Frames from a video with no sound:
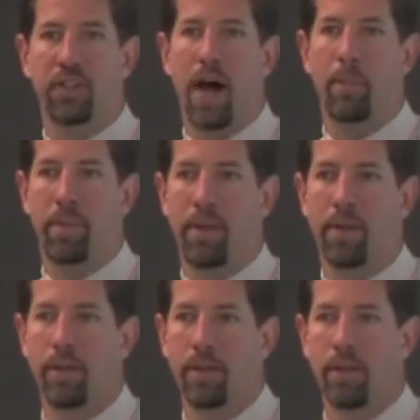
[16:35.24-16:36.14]
zombie?
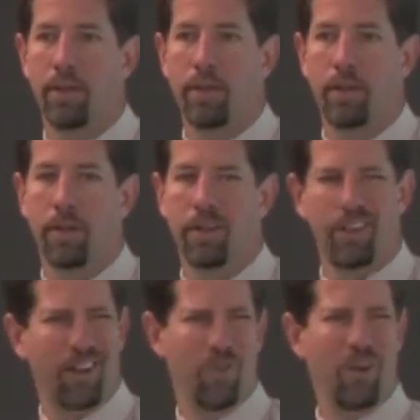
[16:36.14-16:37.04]

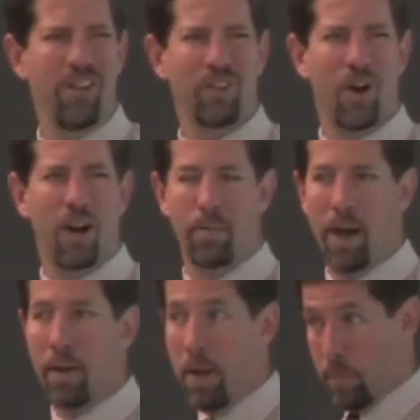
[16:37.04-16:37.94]
Like, what are you talking
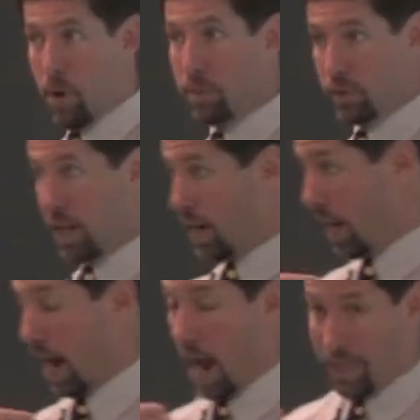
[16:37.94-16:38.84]
about? Purposely,
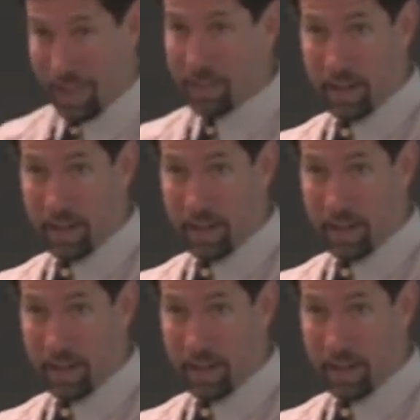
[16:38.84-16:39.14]
again, I think